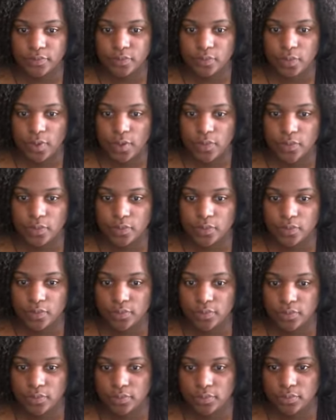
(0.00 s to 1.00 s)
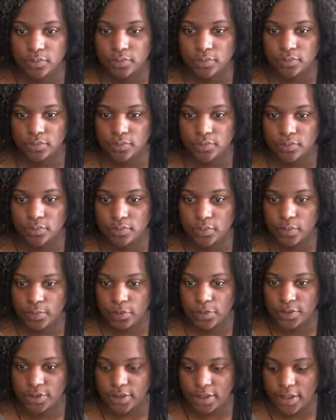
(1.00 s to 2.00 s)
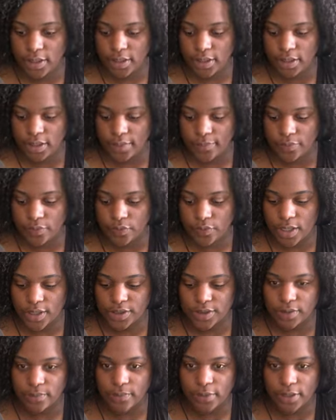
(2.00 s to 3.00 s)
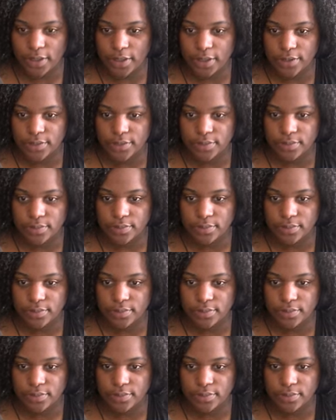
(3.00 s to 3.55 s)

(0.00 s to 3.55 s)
Whoa. One more time, thrashing bite.